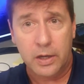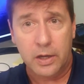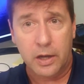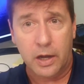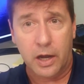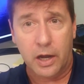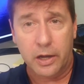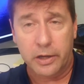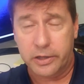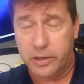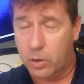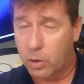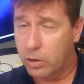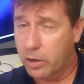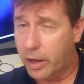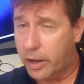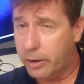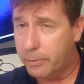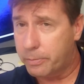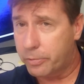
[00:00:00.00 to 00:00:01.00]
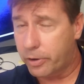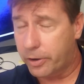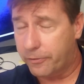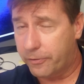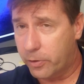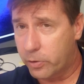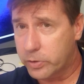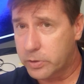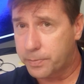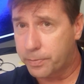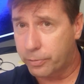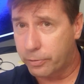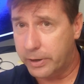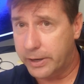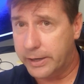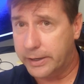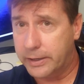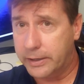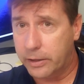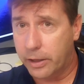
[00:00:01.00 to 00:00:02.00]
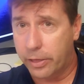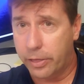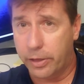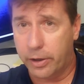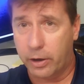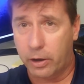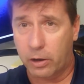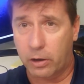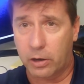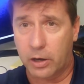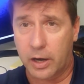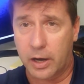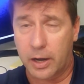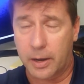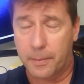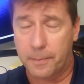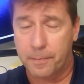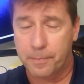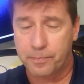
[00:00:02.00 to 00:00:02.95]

A lot of folks bring their